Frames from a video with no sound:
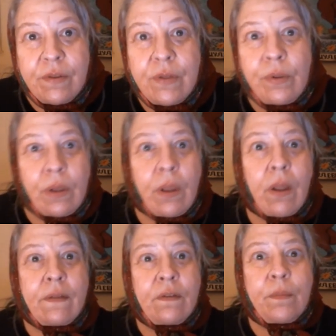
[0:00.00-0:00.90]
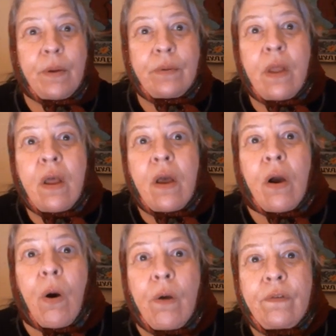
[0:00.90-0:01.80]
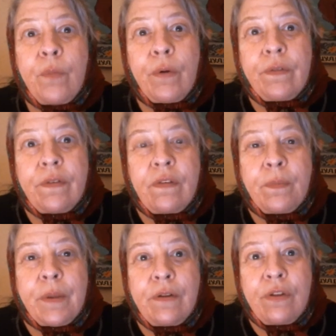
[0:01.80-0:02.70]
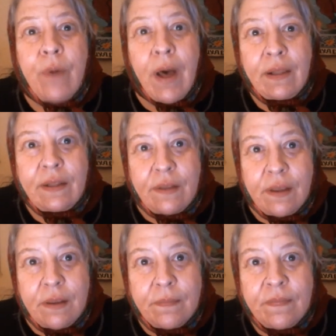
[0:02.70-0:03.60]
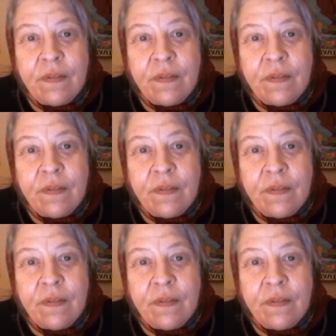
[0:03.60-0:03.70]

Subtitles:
We know lots about cosmos and spirituality.